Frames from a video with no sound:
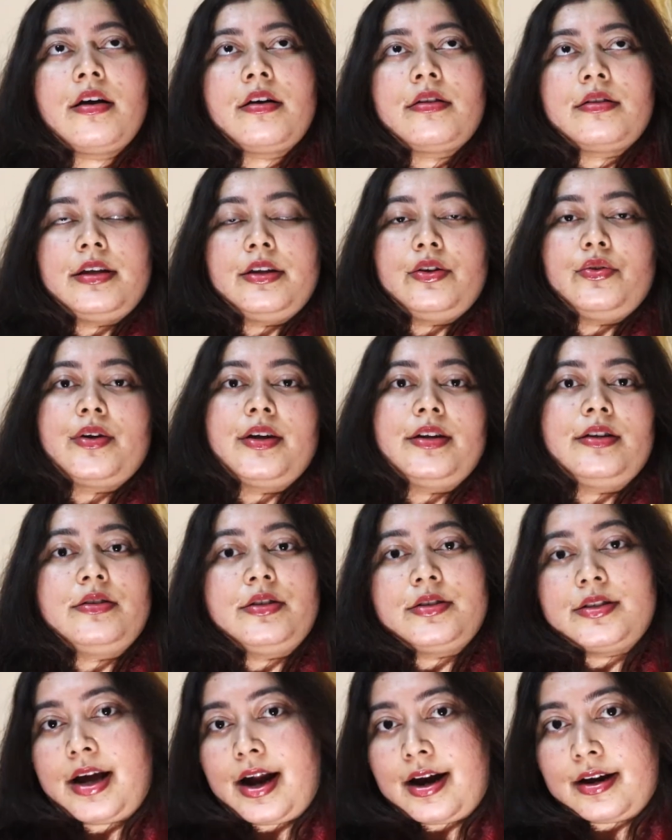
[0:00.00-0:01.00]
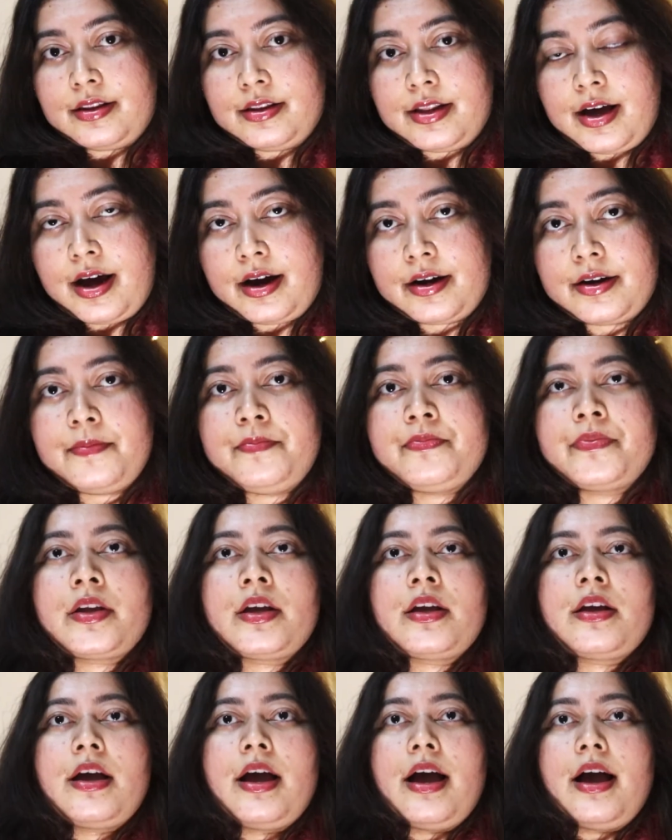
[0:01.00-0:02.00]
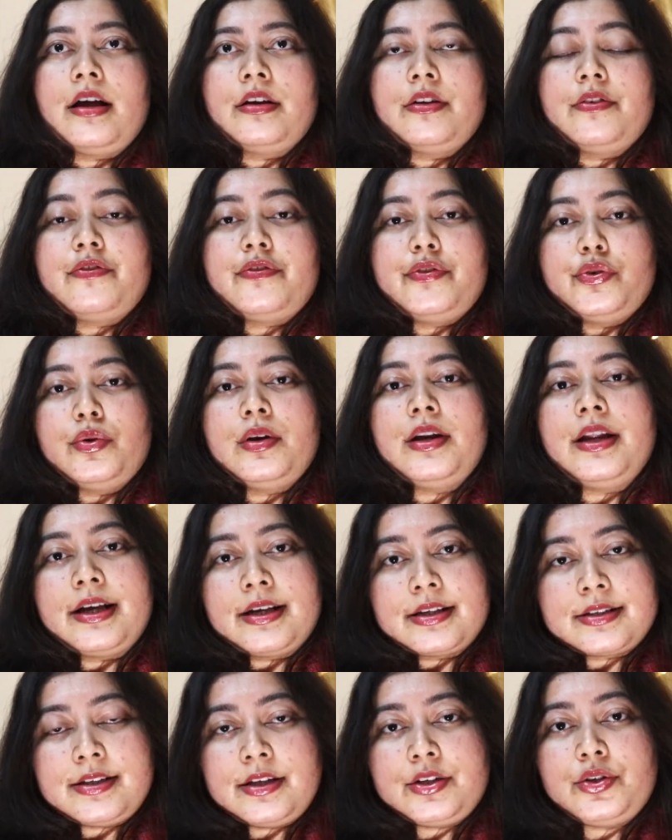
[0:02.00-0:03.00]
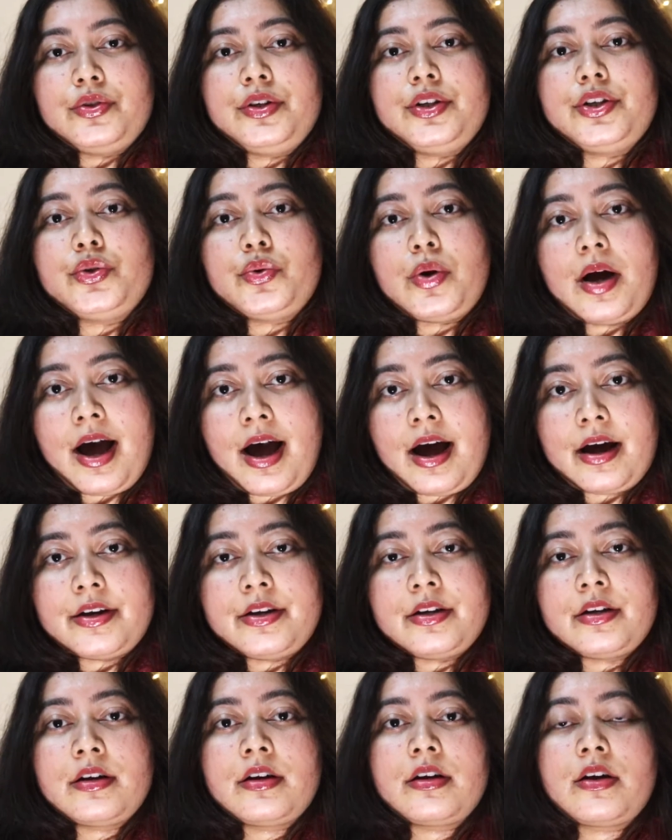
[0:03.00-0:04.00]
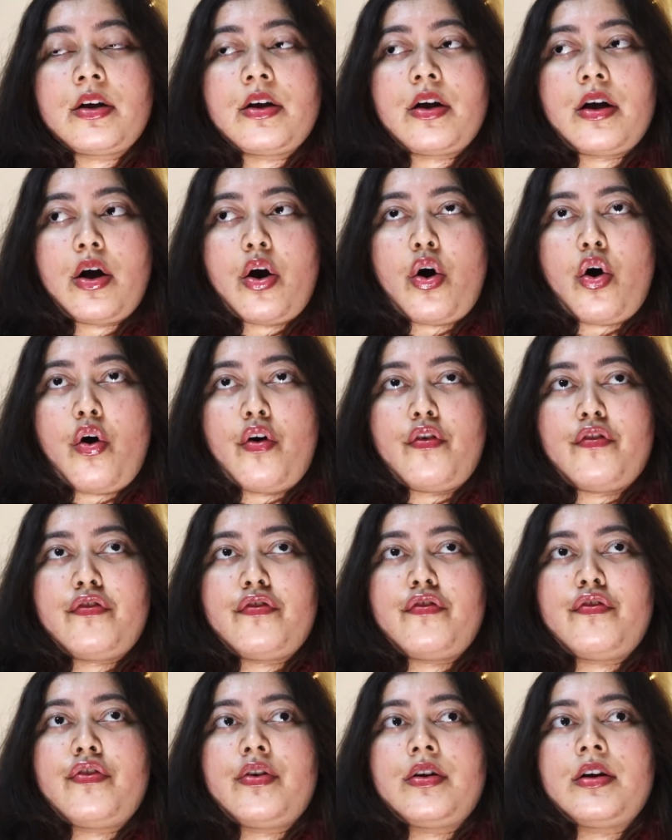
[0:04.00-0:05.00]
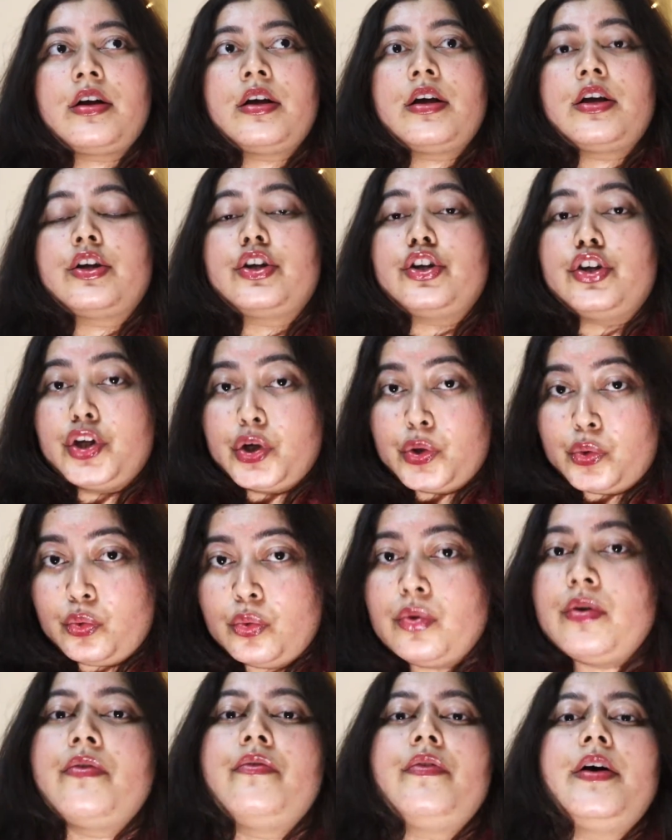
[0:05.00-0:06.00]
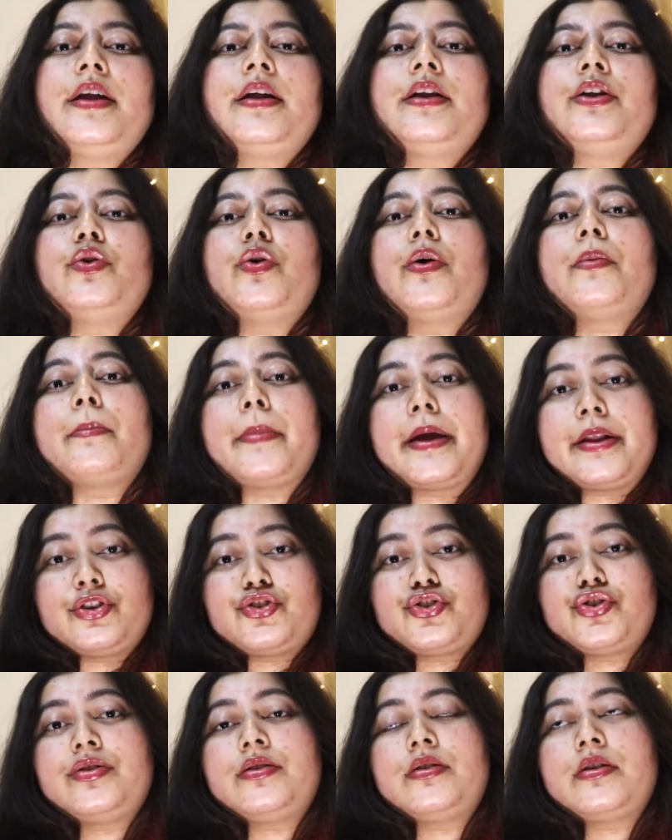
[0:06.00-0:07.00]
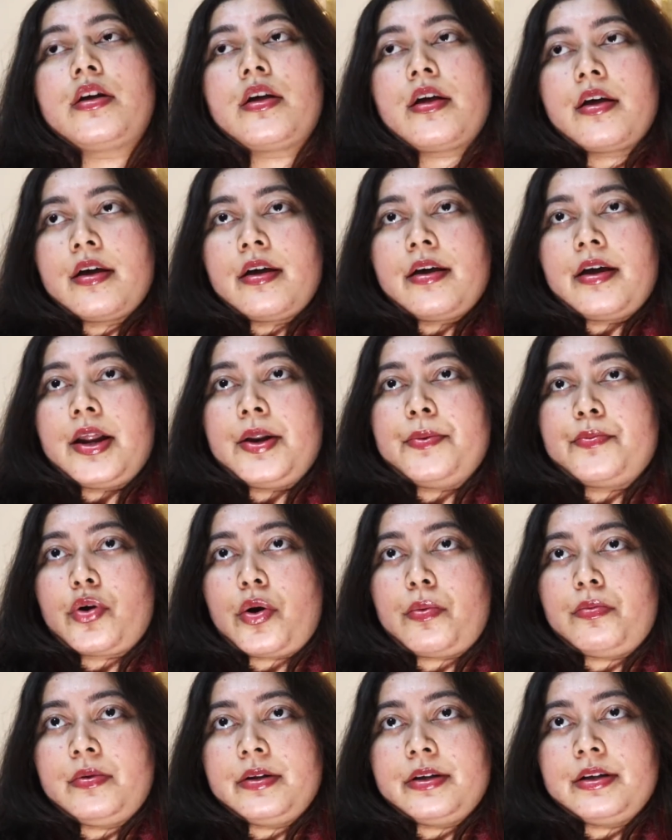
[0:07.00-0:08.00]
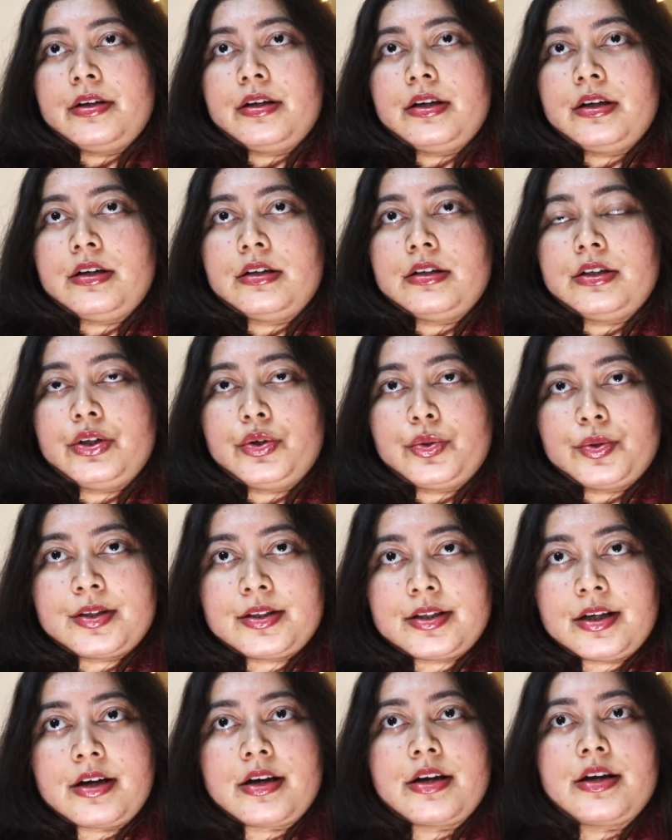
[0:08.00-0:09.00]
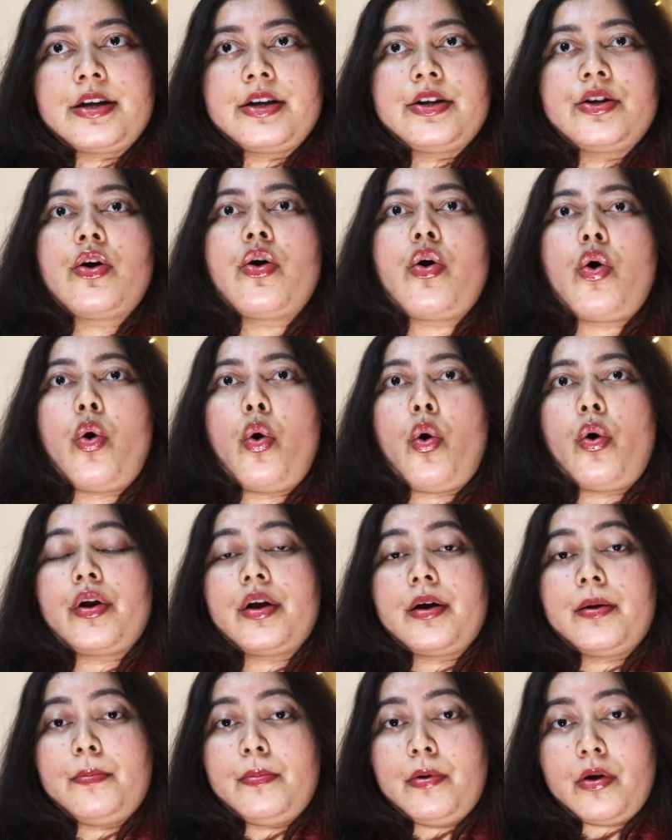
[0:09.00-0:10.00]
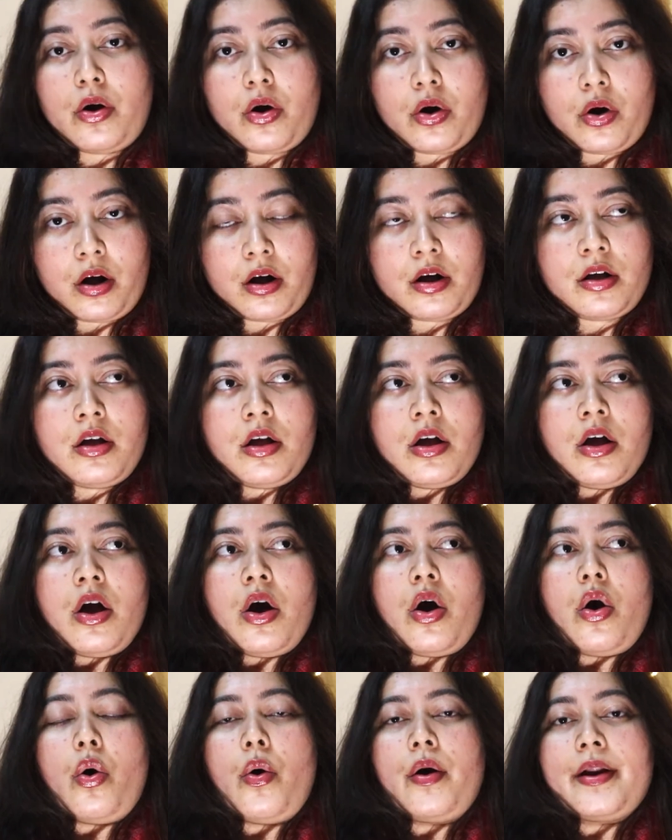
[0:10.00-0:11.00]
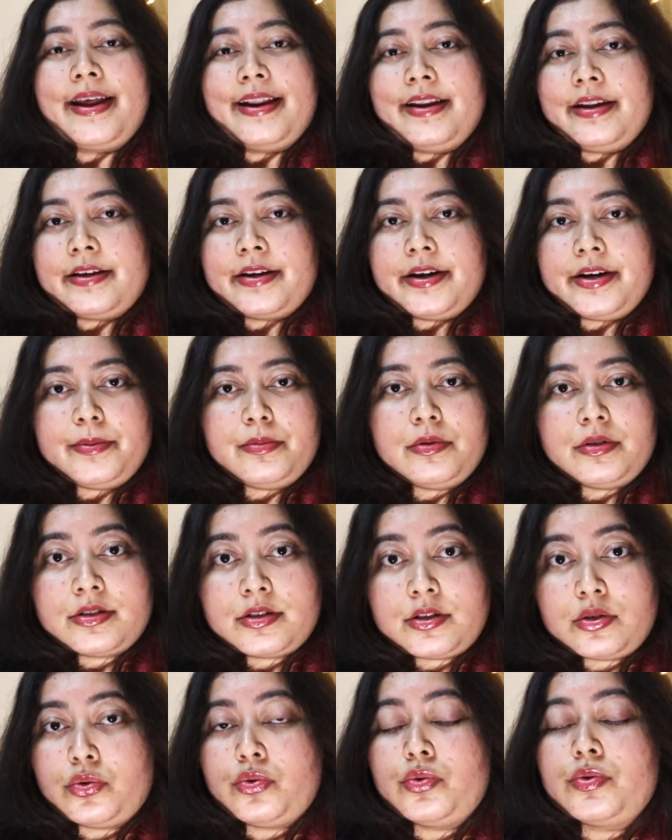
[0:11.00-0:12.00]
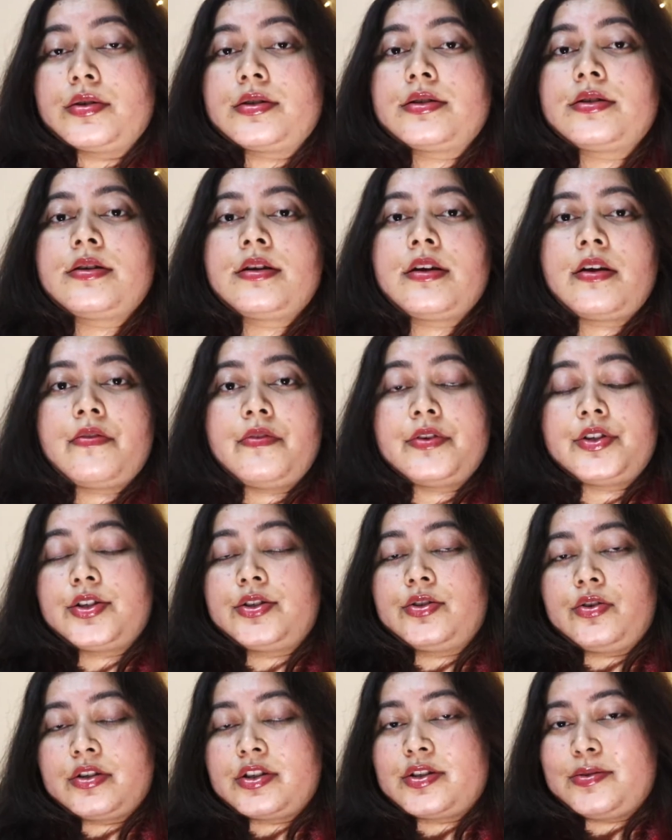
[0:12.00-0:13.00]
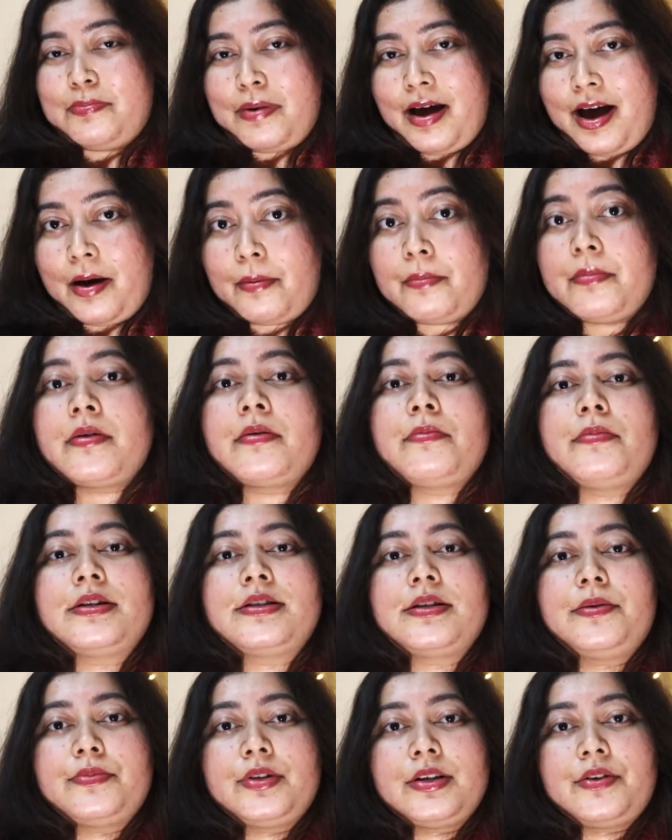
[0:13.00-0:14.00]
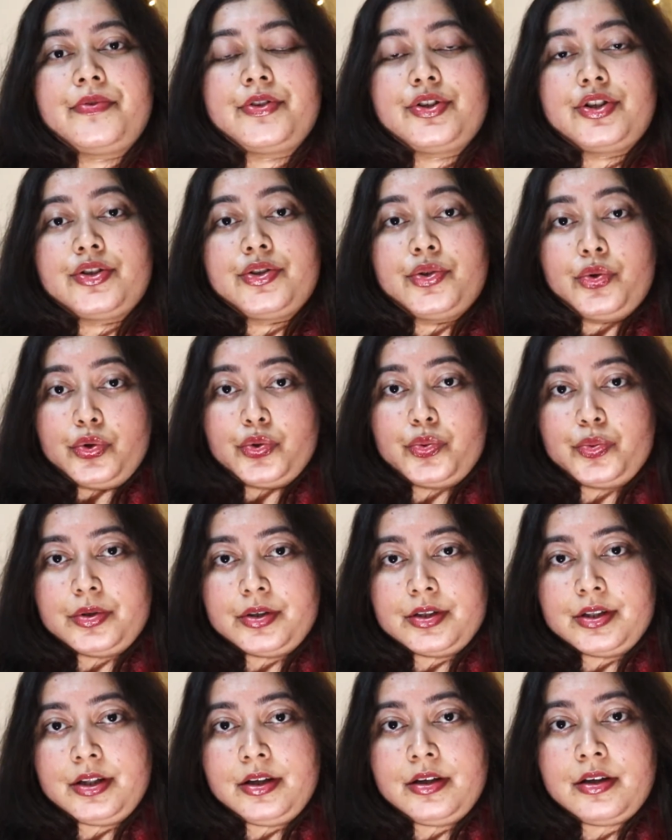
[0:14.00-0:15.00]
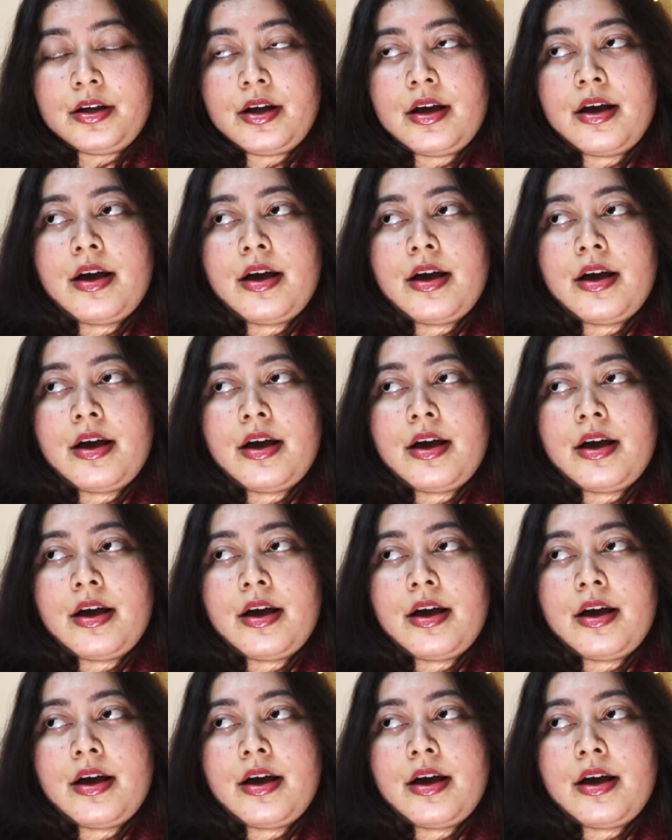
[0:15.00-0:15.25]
then you can just add that, and a few links that you need to add of you, wherein you are mentioned in probably a news site or a blog or any credible source, which is not spam but something which is noteworthy